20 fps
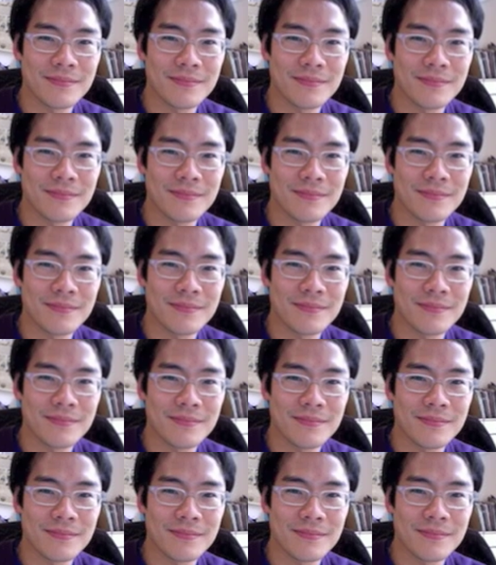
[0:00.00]

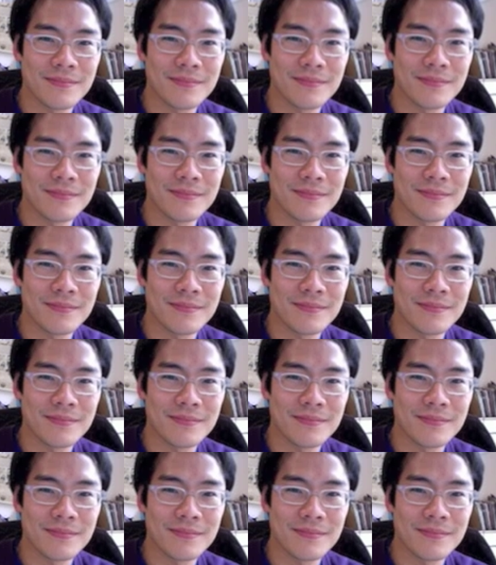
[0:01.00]

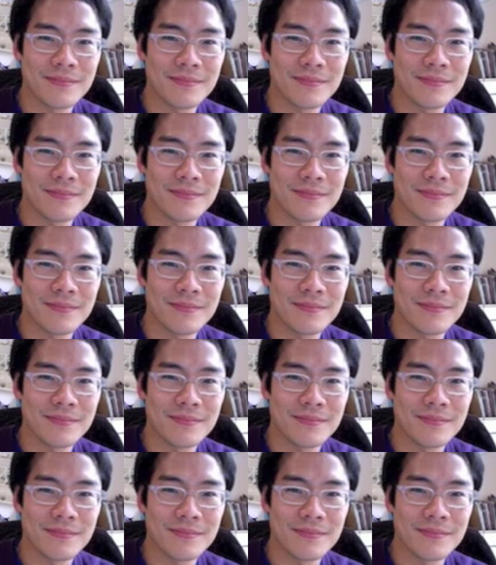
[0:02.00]

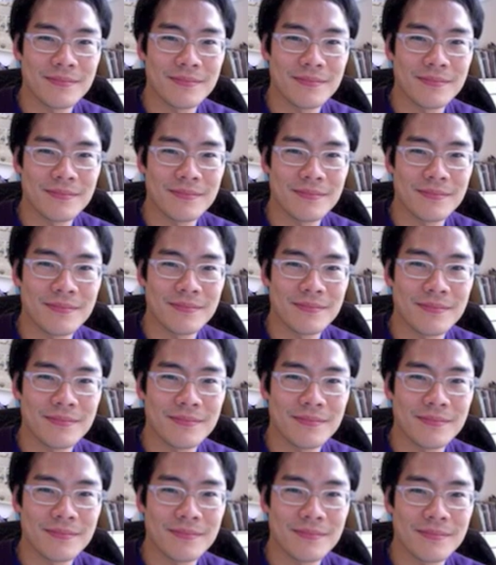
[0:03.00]

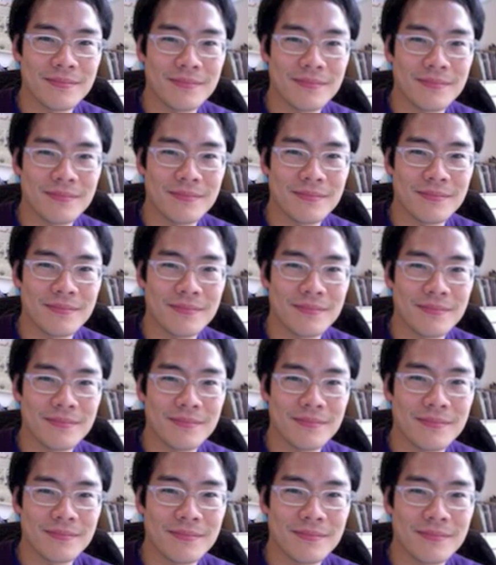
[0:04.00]

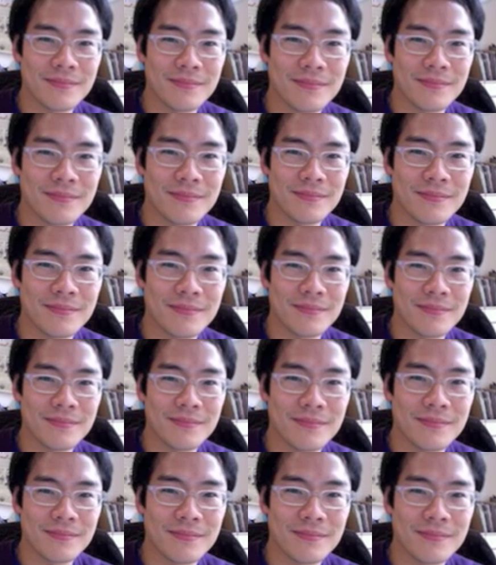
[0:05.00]

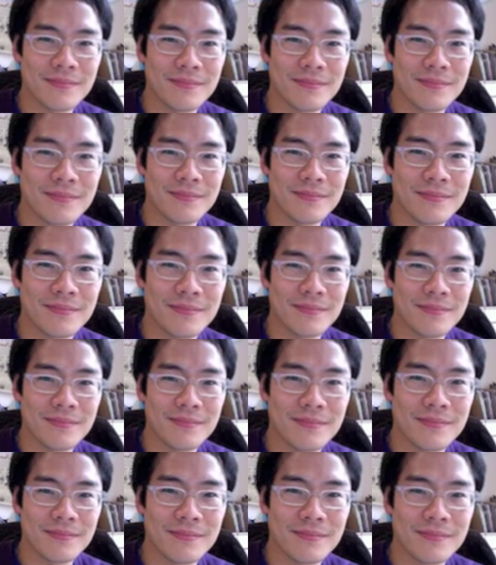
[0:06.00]

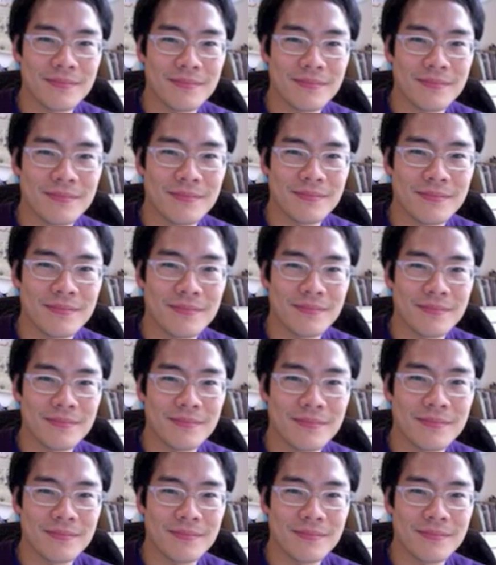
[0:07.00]
No words are spoken by the person on screen.